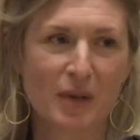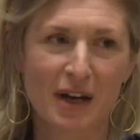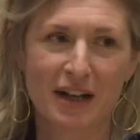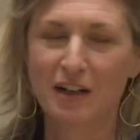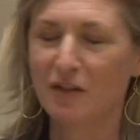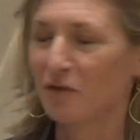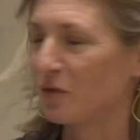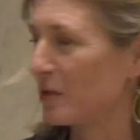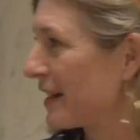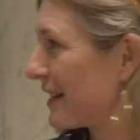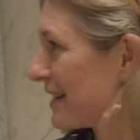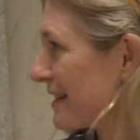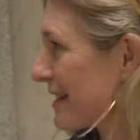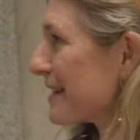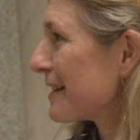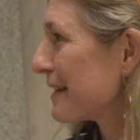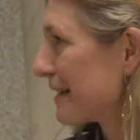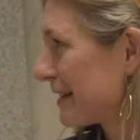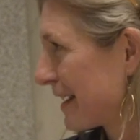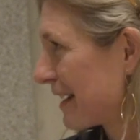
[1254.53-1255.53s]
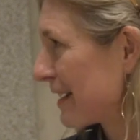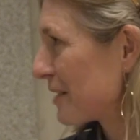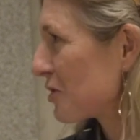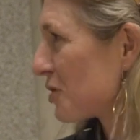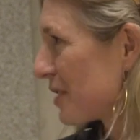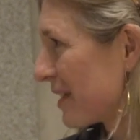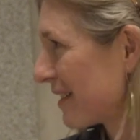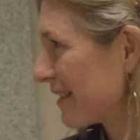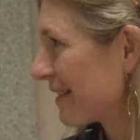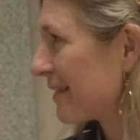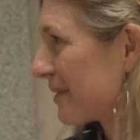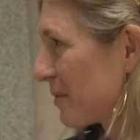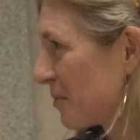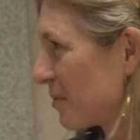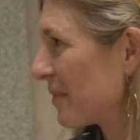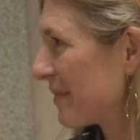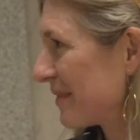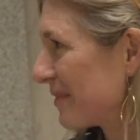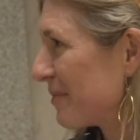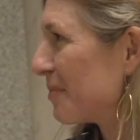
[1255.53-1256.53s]
kind of reconciliation
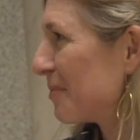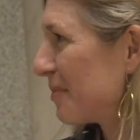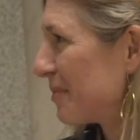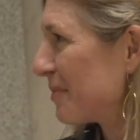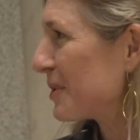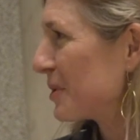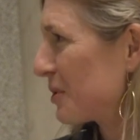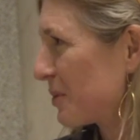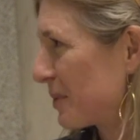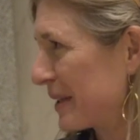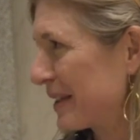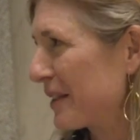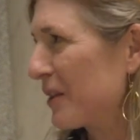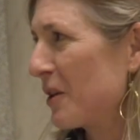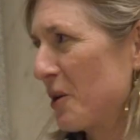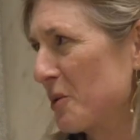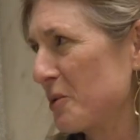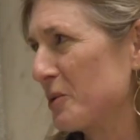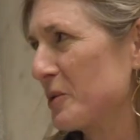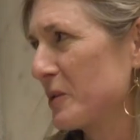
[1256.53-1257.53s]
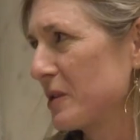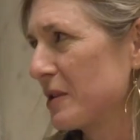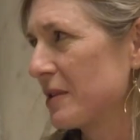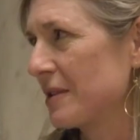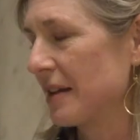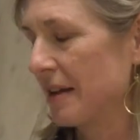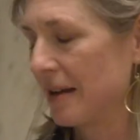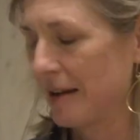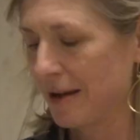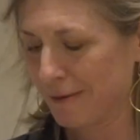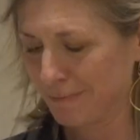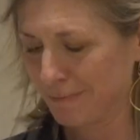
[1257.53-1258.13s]
between those.